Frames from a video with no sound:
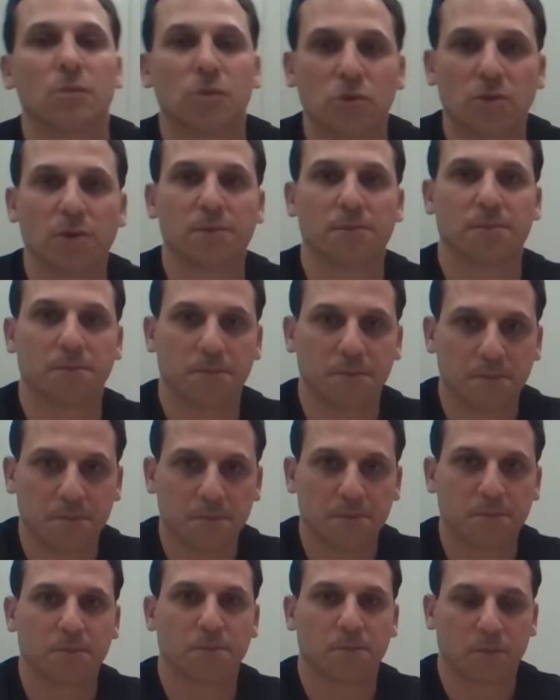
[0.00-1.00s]

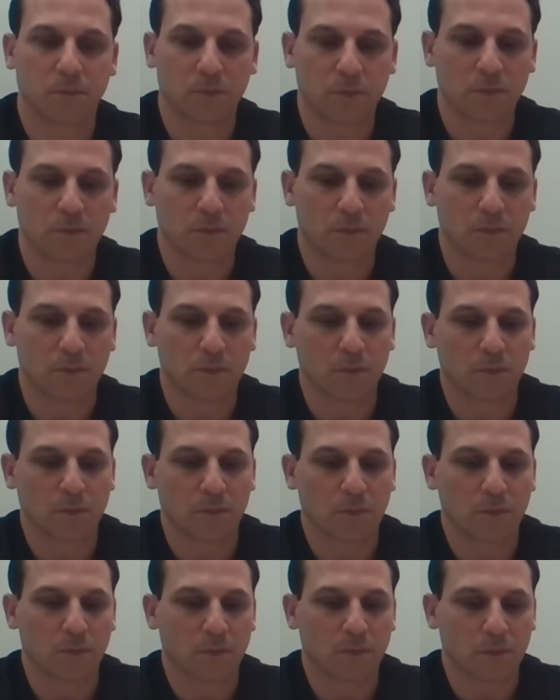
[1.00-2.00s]

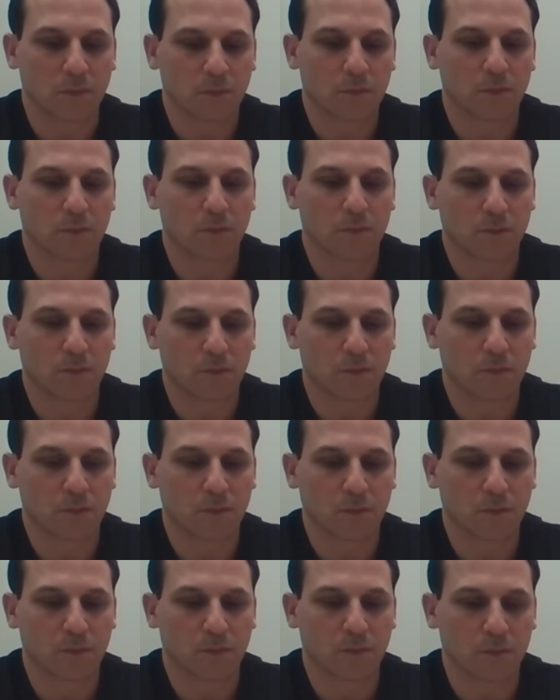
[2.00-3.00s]

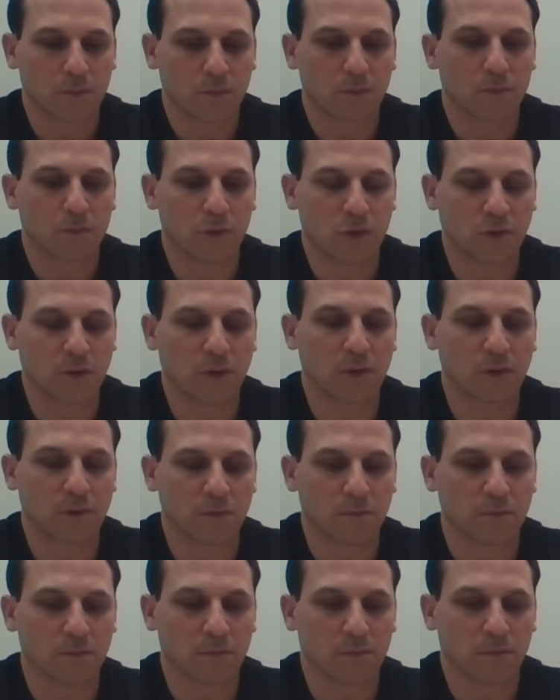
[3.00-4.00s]

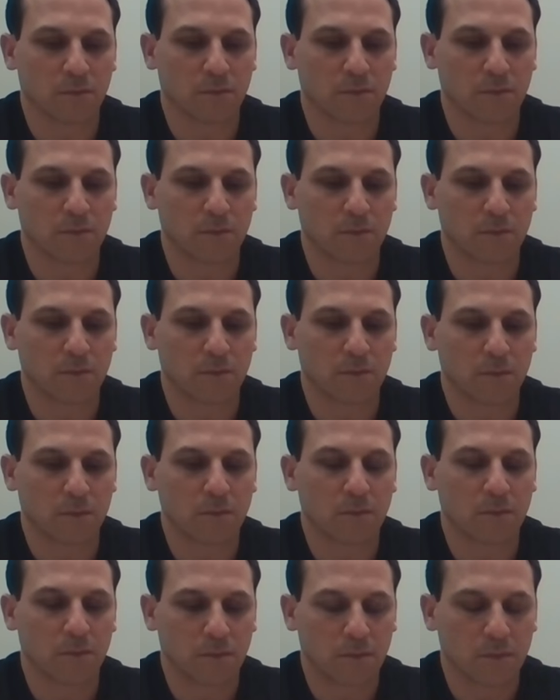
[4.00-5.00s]

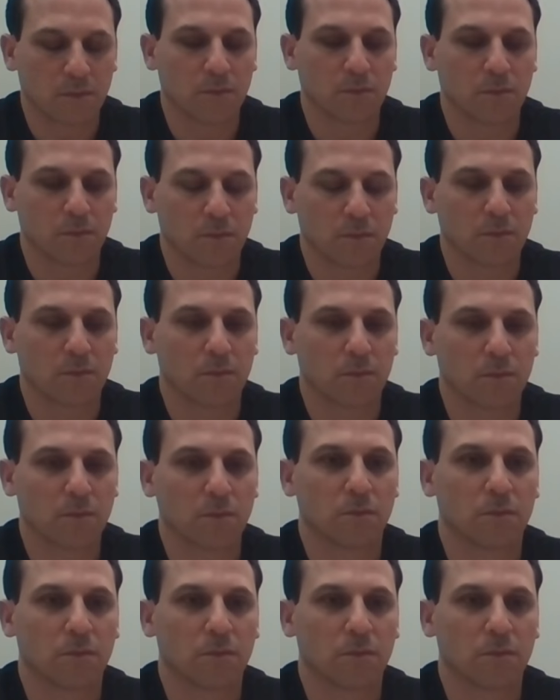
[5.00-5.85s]
[no speech]